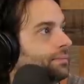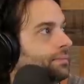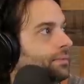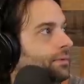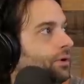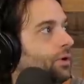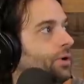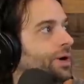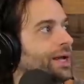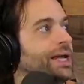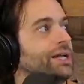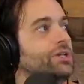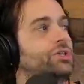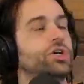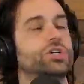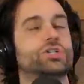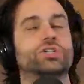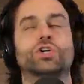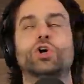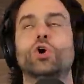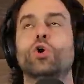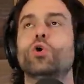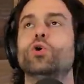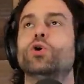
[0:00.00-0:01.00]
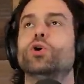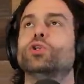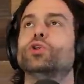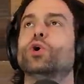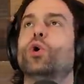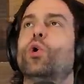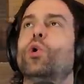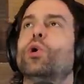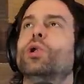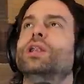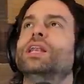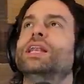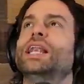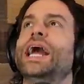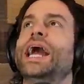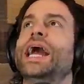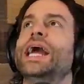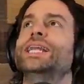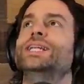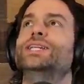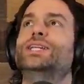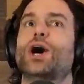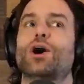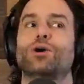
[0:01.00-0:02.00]
Oh, he just Googled
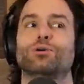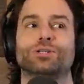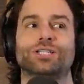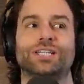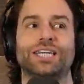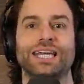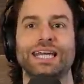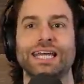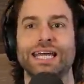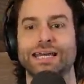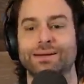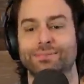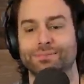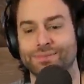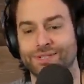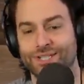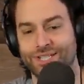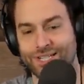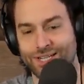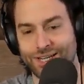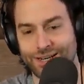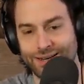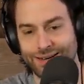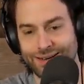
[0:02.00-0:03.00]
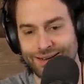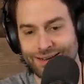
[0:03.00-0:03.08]
Orlando teams.